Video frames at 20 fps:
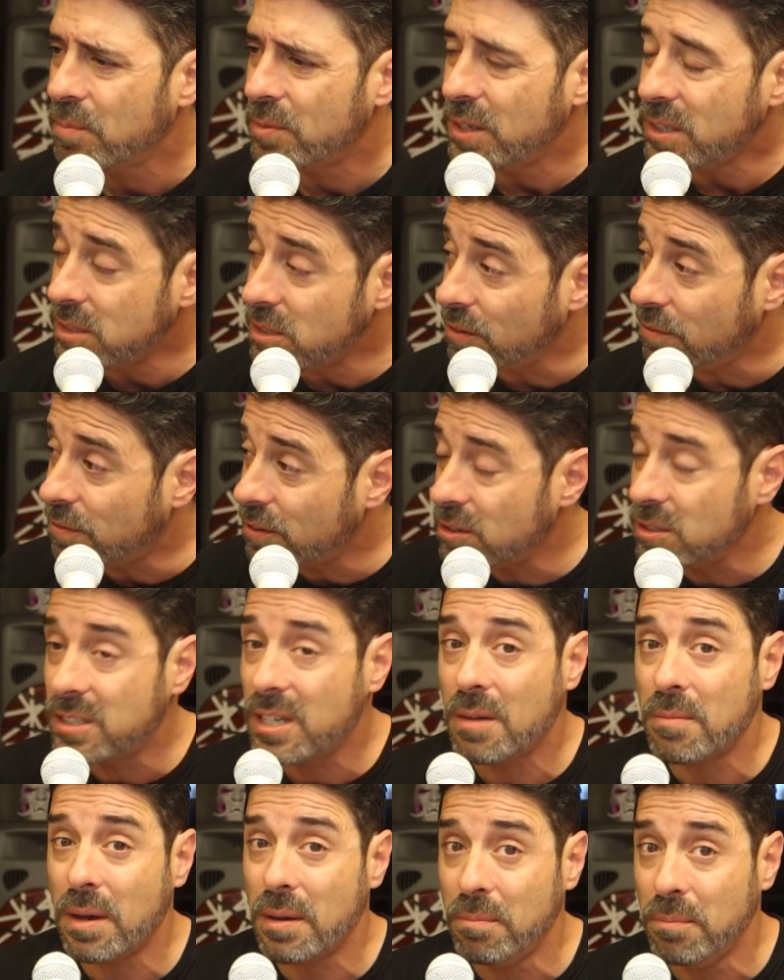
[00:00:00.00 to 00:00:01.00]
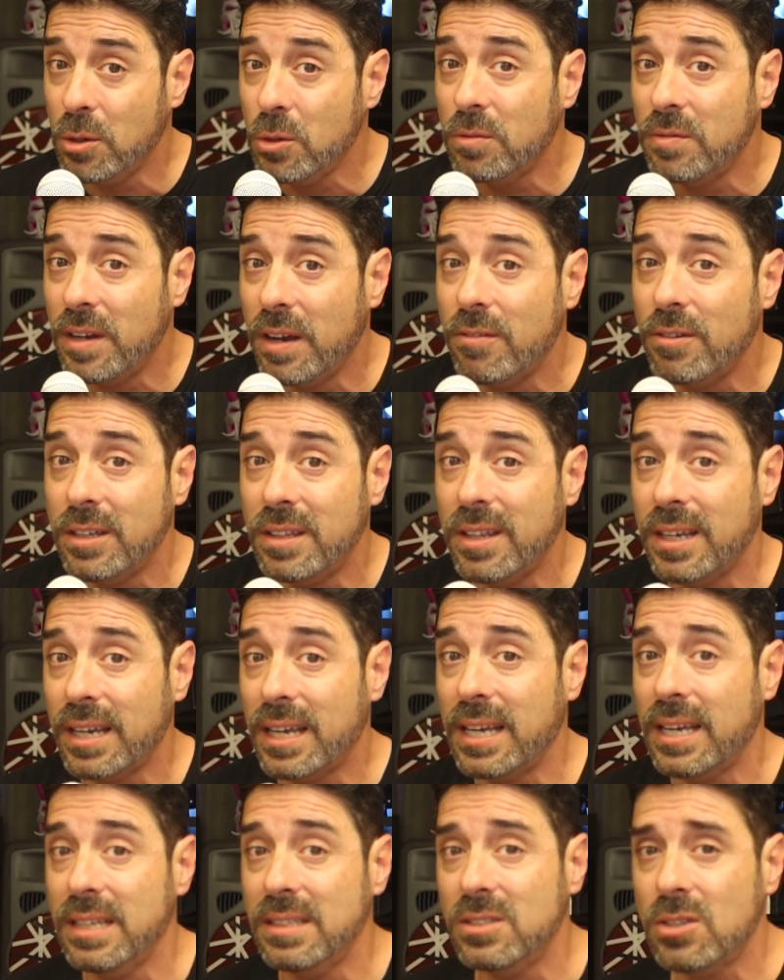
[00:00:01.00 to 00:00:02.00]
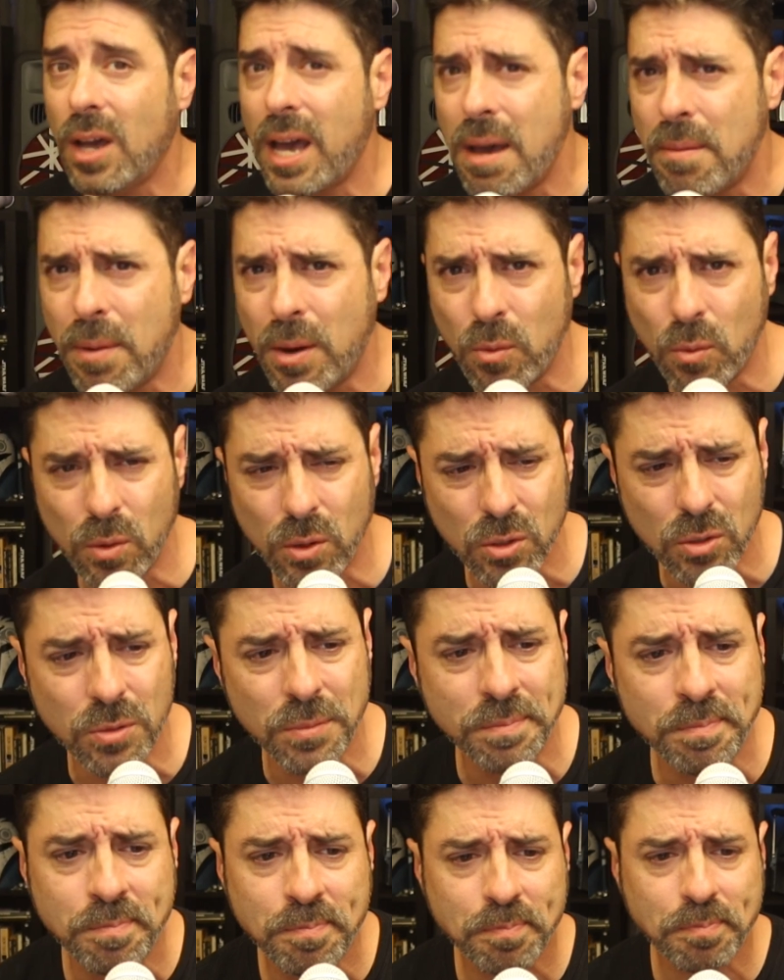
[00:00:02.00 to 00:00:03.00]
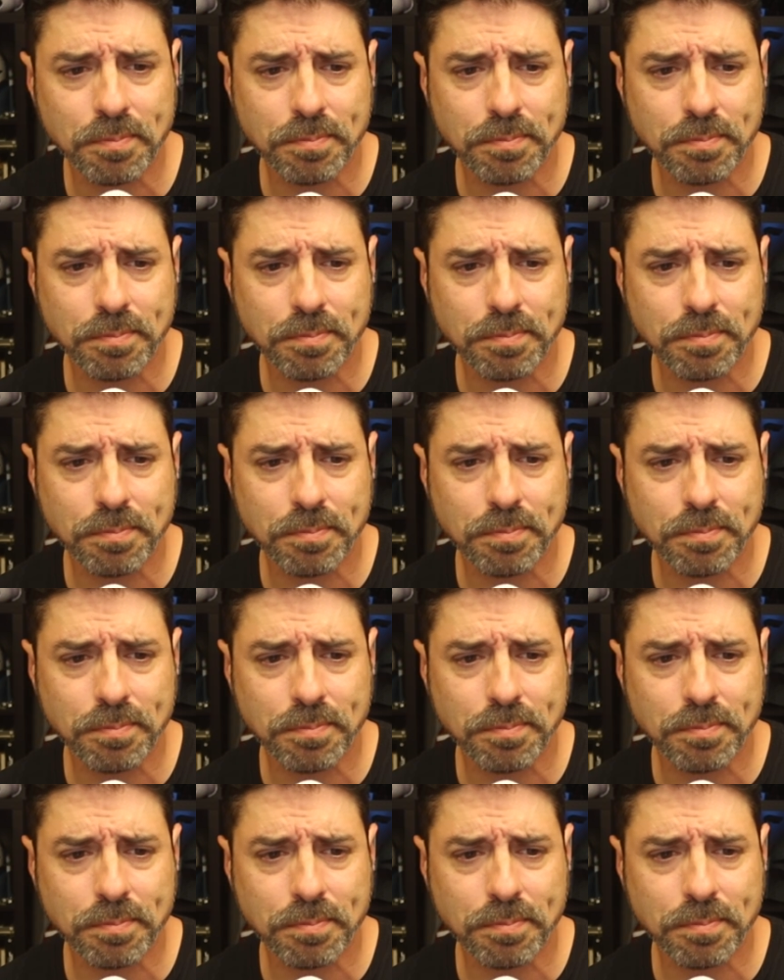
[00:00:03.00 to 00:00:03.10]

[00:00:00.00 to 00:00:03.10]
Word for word: This is the first time I moved everything in. So I had my room.